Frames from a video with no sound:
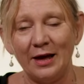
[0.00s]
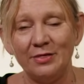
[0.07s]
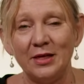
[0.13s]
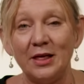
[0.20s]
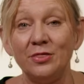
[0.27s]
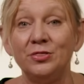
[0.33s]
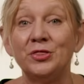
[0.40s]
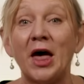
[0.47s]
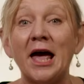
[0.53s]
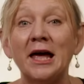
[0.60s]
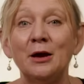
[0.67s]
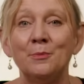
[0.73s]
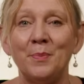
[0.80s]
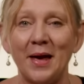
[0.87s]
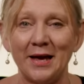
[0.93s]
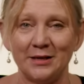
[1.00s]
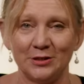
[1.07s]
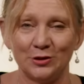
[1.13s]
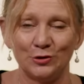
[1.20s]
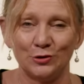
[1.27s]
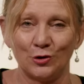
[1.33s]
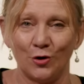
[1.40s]
and then they
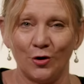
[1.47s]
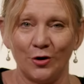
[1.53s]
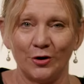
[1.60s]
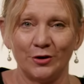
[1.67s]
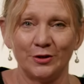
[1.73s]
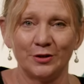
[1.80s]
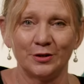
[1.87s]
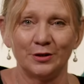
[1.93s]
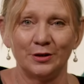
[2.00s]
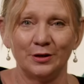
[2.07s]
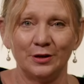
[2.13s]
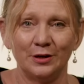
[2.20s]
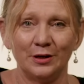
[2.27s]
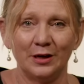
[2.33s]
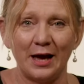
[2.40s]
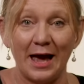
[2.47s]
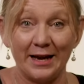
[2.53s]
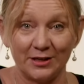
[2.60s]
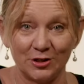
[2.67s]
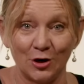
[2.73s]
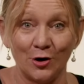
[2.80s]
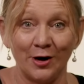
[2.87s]
abandoned God
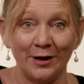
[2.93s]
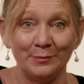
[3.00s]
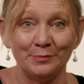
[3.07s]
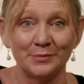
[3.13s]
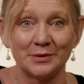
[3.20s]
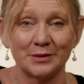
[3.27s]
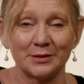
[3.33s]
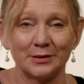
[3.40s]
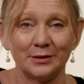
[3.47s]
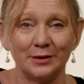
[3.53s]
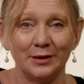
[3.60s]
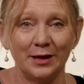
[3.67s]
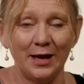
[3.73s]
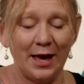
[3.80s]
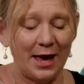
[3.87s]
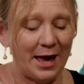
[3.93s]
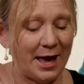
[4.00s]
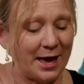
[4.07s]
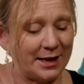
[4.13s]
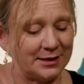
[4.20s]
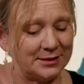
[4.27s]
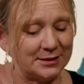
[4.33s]
at times
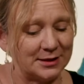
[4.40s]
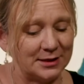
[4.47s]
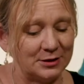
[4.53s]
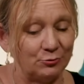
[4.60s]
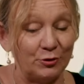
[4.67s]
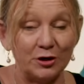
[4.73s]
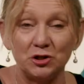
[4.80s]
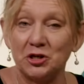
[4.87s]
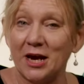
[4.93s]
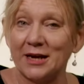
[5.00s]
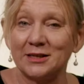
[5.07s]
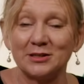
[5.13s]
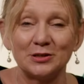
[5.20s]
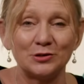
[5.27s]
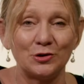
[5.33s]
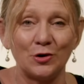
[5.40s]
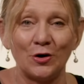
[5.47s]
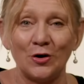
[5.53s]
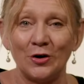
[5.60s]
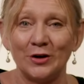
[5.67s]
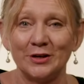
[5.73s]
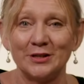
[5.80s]
and rejected
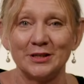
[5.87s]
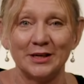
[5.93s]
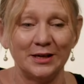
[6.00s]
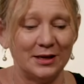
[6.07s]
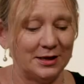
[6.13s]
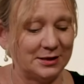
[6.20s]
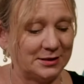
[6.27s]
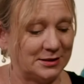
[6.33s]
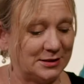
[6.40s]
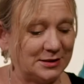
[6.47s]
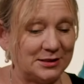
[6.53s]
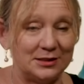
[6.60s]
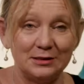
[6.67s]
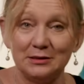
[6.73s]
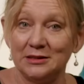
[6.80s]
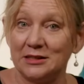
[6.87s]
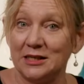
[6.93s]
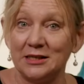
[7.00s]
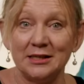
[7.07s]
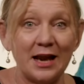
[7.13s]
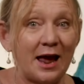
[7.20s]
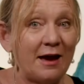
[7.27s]
God,
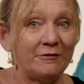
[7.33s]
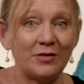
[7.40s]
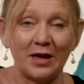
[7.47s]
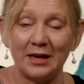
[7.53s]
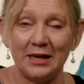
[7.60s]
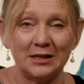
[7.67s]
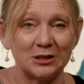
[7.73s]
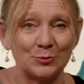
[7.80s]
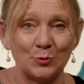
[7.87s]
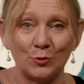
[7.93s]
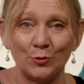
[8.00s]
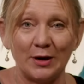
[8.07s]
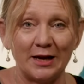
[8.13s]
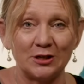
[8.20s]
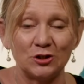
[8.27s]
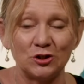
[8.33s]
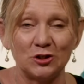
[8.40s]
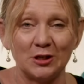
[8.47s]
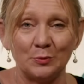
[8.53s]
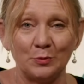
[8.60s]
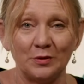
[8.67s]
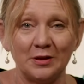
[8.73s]
didn't have that intimate
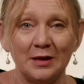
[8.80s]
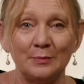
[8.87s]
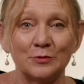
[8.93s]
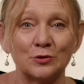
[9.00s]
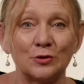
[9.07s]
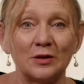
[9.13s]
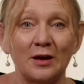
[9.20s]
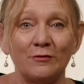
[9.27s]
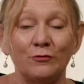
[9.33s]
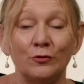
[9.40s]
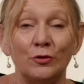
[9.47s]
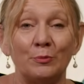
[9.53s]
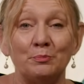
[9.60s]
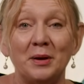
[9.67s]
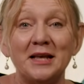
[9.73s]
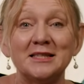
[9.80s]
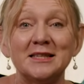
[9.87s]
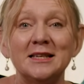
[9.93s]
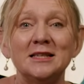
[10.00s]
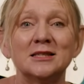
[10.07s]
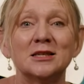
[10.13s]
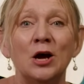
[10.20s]
relationship with him. So therefore the
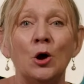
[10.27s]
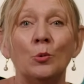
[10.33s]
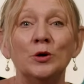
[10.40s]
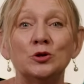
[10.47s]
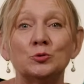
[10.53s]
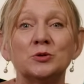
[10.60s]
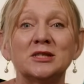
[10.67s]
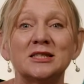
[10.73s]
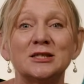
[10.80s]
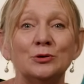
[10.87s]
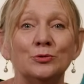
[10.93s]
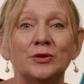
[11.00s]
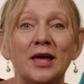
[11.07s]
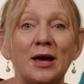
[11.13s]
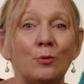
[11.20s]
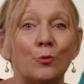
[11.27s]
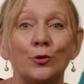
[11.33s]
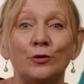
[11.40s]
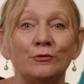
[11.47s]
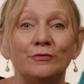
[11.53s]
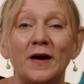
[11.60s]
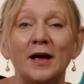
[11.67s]
blessings which were still there
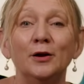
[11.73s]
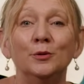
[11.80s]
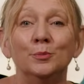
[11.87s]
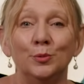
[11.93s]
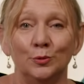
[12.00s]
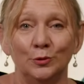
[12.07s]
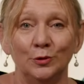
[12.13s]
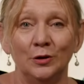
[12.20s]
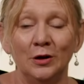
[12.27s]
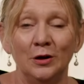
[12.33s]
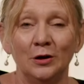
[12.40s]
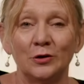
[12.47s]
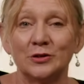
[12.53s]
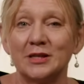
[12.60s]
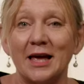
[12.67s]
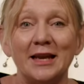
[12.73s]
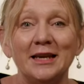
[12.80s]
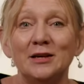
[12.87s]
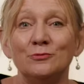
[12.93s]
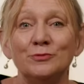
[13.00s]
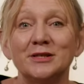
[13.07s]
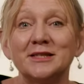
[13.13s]
weren't available because they
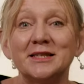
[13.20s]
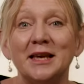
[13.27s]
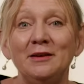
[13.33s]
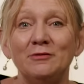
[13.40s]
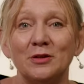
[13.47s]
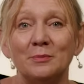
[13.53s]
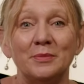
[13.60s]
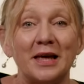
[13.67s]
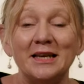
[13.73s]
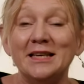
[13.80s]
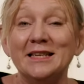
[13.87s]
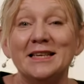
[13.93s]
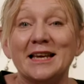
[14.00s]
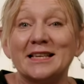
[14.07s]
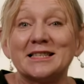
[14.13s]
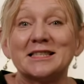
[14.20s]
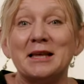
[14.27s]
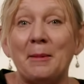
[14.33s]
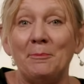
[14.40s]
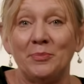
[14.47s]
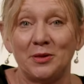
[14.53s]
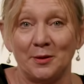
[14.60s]
didn't receive them. They didn't
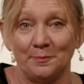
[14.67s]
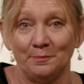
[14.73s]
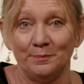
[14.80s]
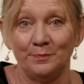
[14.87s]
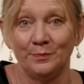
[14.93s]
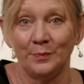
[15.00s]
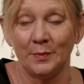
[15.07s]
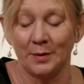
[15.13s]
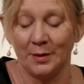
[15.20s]
accept them.